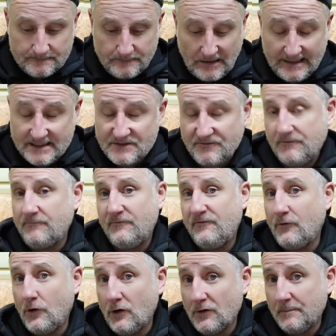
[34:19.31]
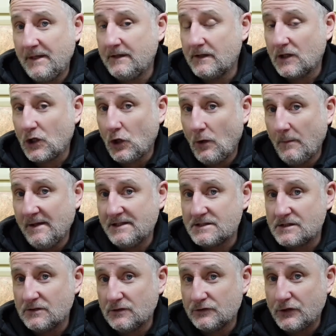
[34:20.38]
please fire them into the
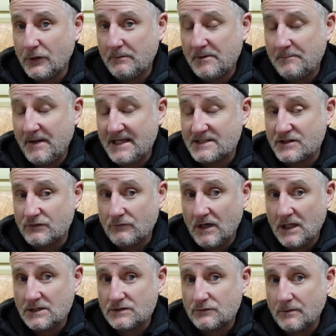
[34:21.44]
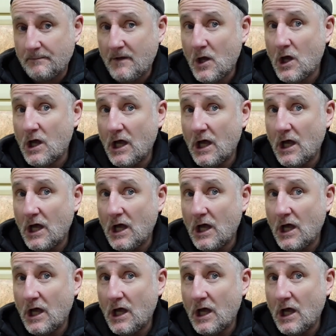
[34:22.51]
comments and I'll do my best to answer them.